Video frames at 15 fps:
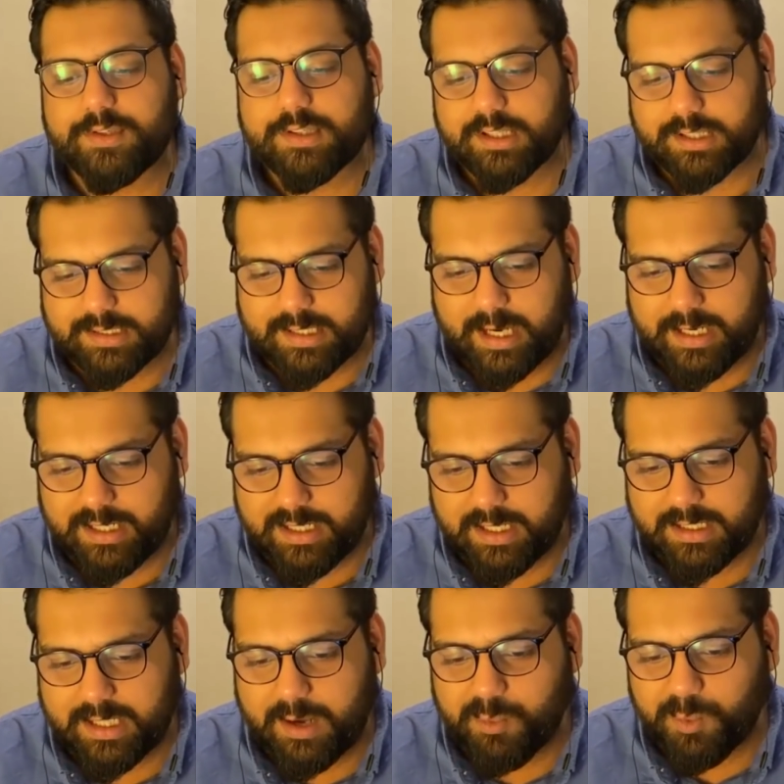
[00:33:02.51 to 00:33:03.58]
to this idea
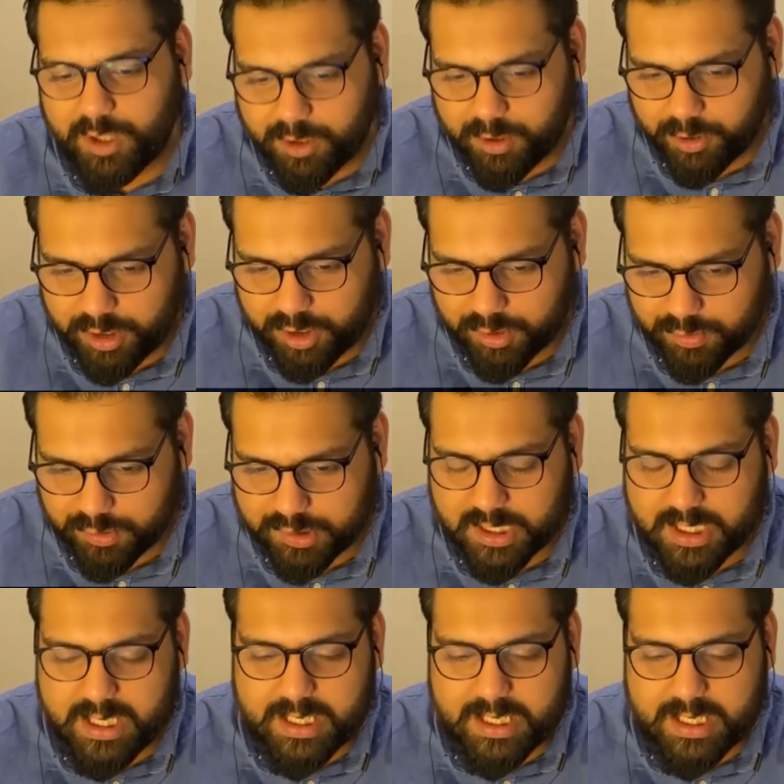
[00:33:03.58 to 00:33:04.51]
that we could use